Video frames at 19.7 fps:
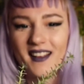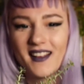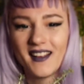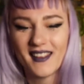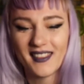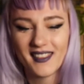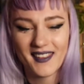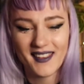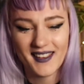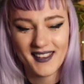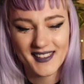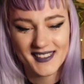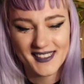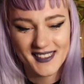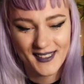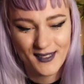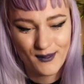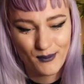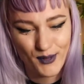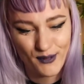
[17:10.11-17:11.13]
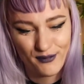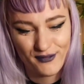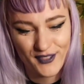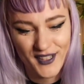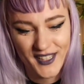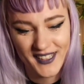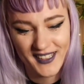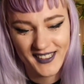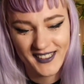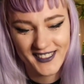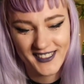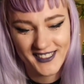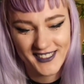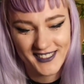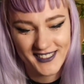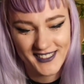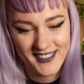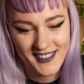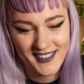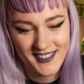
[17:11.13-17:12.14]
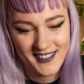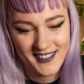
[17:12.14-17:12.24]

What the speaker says: I think it's gonna be fine. It's just